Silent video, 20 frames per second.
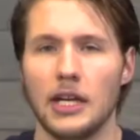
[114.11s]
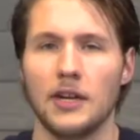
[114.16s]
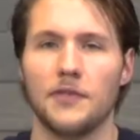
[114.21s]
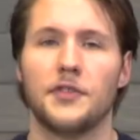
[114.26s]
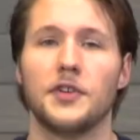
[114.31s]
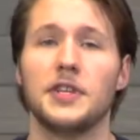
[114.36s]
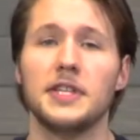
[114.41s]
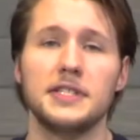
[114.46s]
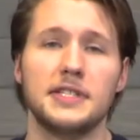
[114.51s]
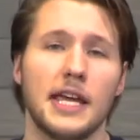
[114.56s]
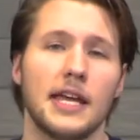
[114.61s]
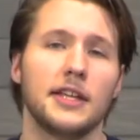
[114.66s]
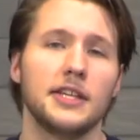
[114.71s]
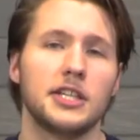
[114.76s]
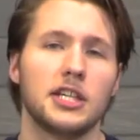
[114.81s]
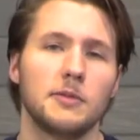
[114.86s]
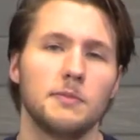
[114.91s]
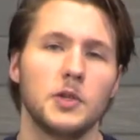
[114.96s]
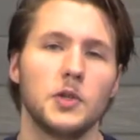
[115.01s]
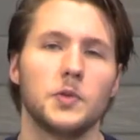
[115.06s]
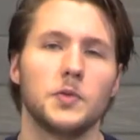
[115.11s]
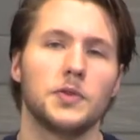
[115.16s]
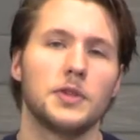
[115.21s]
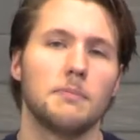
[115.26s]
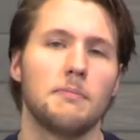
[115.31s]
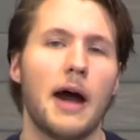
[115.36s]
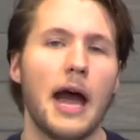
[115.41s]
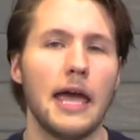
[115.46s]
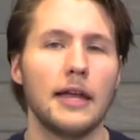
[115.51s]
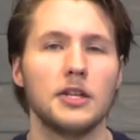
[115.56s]
For the daily commute,
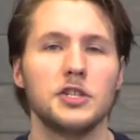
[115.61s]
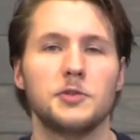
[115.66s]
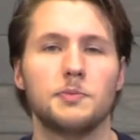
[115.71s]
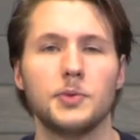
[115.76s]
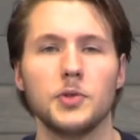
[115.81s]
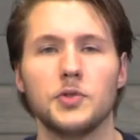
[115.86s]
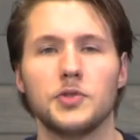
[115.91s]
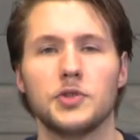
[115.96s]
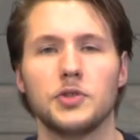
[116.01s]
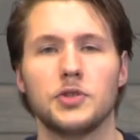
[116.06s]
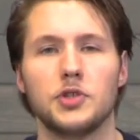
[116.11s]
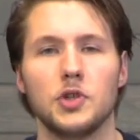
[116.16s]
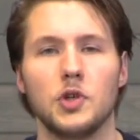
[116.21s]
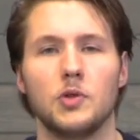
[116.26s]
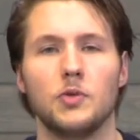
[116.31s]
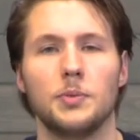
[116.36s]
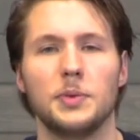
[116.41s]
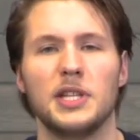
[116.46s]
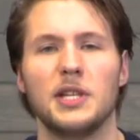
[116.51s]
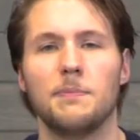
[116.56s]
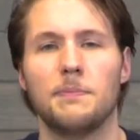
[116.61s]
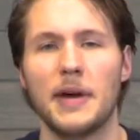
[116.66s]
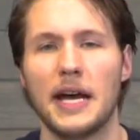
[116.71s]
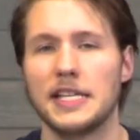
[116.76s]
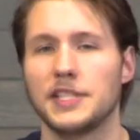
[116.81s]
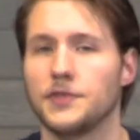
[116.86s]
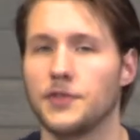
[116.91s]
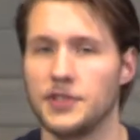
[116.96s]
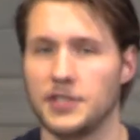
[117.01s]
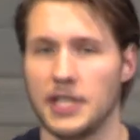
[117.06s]
the mileage booster tune will be the
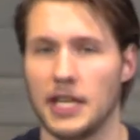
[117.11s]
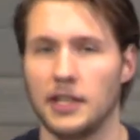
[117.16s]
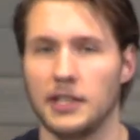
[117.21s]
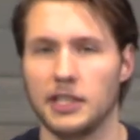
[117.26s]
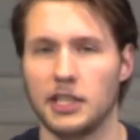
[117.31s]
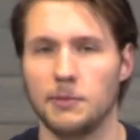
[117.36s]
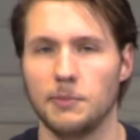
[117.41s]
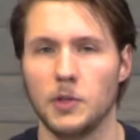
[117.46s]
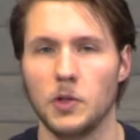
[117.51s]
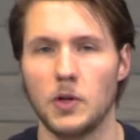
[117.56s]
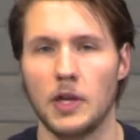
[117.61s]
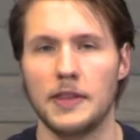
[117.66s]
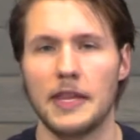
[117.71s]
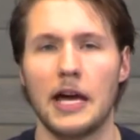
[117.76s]
best for daily commute,